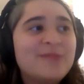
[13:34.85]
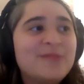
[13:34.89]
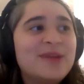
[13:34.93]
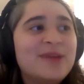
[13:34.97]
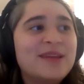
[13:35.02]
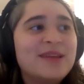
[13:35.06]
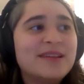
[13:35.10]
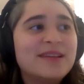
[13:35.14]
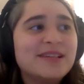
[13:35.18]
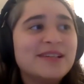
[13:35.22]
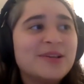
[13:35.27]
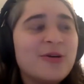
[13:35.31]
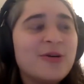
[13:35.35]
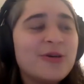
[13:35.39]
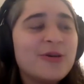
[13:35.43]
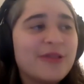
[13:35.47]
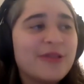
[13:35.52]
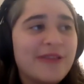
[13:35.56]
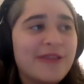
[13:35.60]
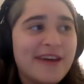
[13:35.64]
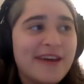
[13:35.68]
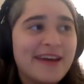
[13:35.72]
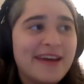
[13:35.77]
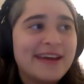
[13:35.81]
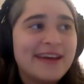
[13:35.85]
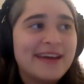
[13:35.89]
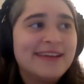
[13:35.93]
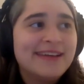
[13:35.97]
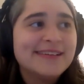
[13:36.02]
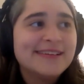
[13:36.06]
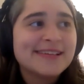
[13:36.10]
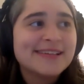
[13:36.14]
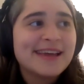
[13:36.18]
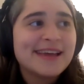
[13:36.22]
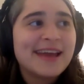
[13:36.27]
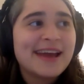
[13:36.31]
This whole thing is
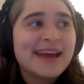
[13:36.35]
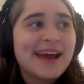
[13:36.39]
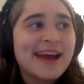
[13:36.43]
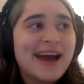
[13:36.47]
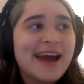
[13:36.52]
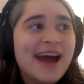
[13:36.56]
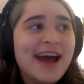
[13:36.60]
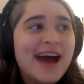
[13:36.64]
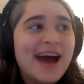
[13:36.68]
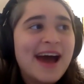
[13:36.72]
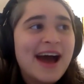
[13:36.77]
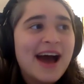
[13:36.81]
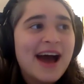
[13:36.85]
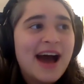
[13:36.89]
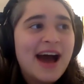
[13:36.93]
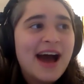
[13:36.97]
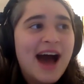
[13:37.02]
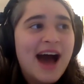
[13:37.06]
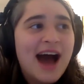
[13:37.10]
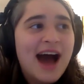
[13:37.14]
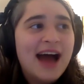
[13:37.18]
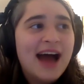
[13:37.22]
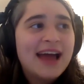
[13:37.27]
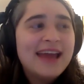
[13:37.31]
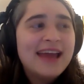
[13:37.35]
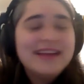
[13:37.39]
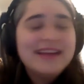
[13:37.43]
like, I